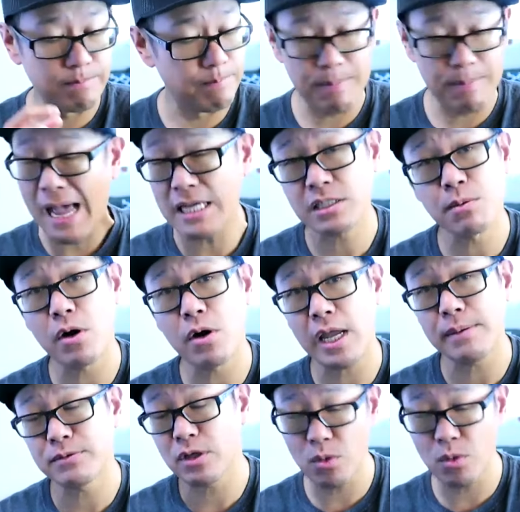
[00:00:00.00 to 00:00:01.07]
basketball
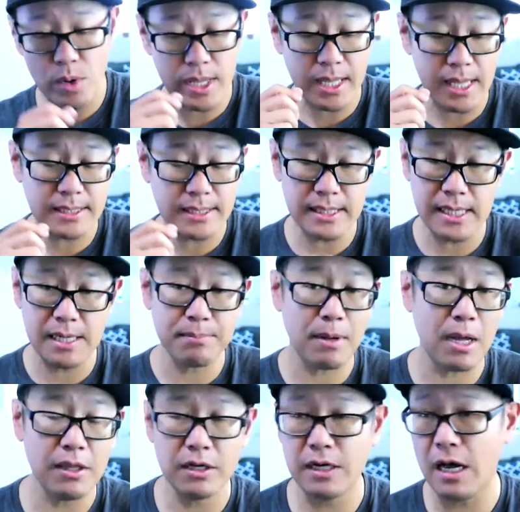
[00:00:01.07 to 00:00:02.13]
games on the weekends, and then
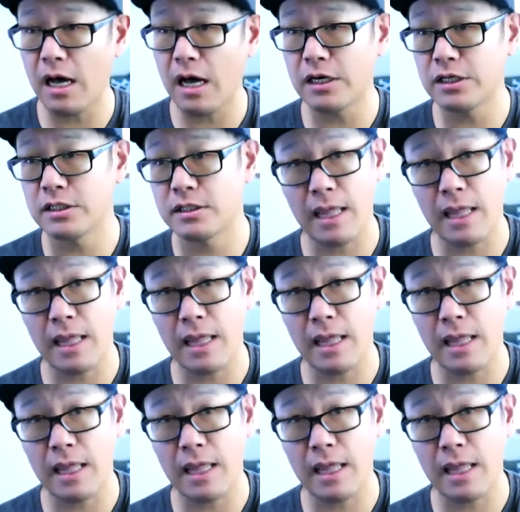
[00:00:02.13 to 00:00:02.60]
my other daughters,